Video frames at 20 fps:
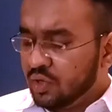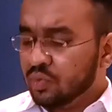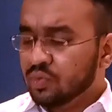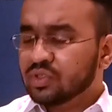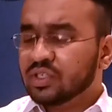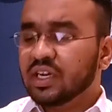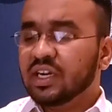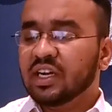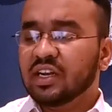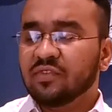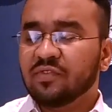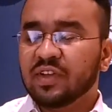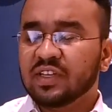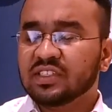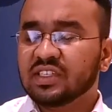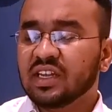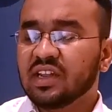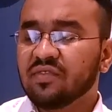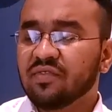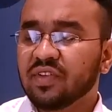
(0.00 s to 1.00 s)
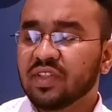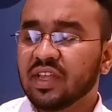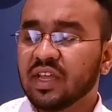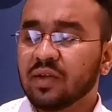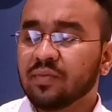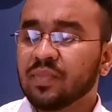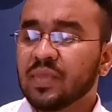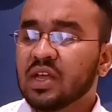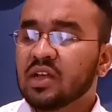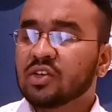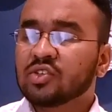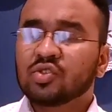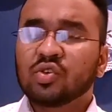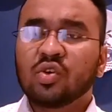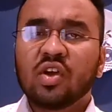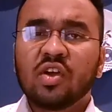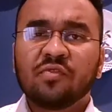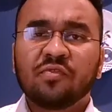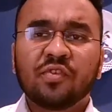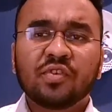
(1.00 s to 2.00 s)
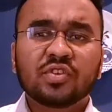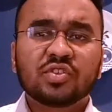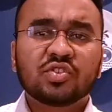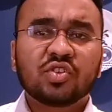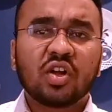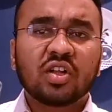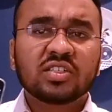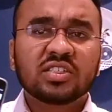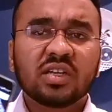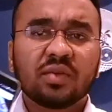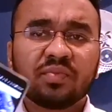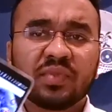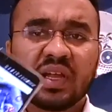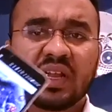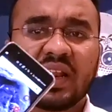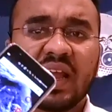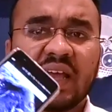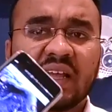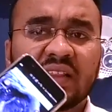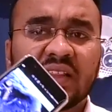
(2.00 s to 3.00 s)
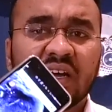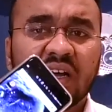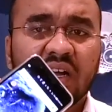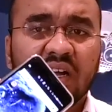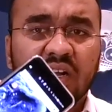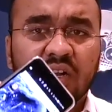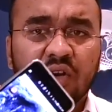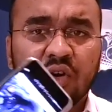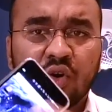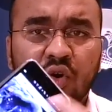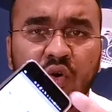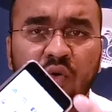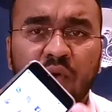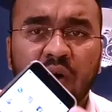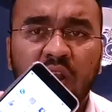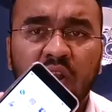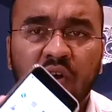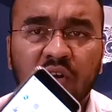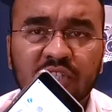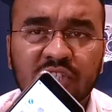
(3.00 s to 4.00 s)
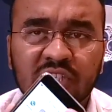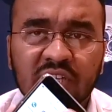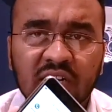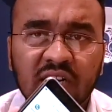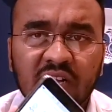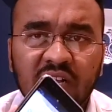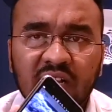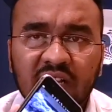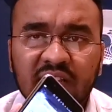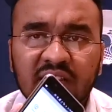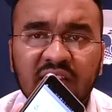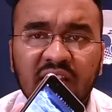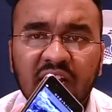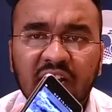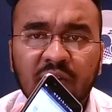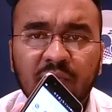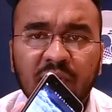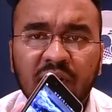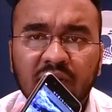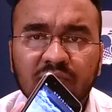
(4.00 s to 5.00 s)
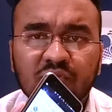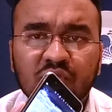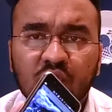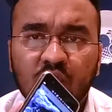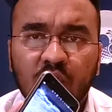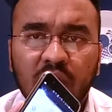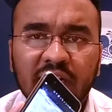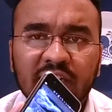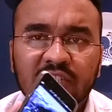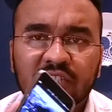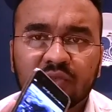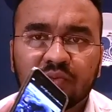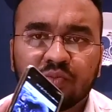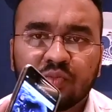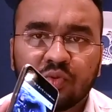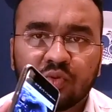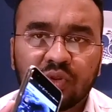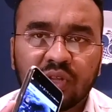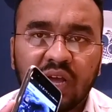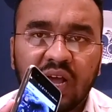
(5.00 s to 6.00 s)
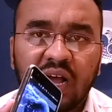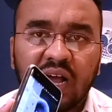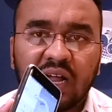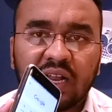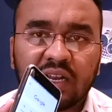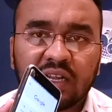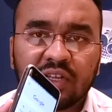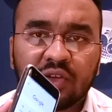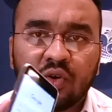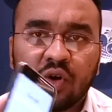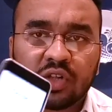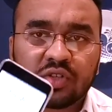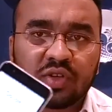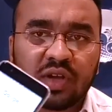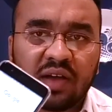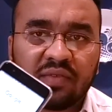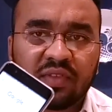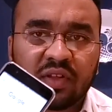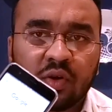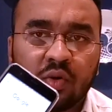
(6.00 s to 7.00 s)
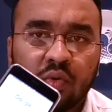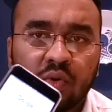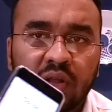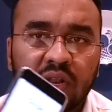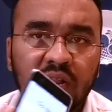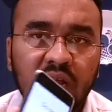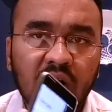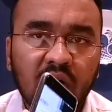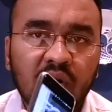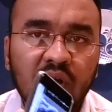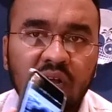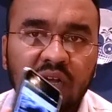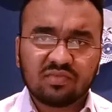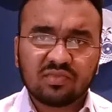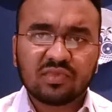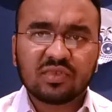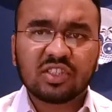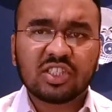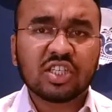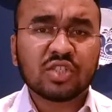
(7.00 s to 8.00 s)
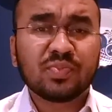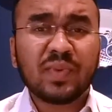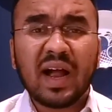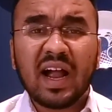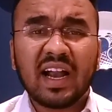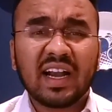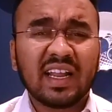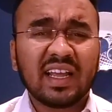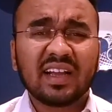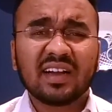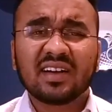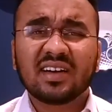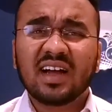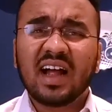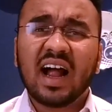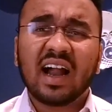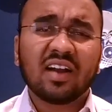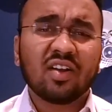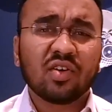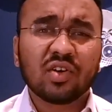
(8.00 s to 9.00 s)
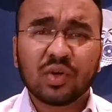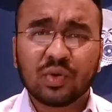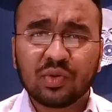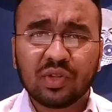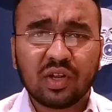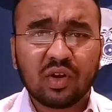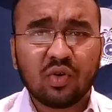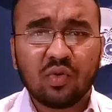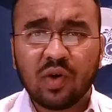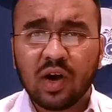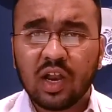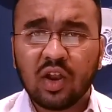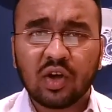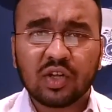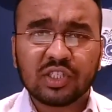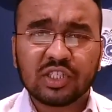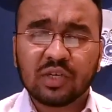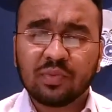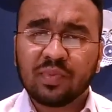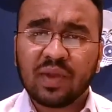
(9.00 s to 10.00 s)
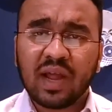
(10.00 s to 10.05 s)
user interface and everything, so if you install something like the Nova launcher, then it becomes quite smooth. And you also have the Google Now. Just by adding a add-on to the Nova Launcher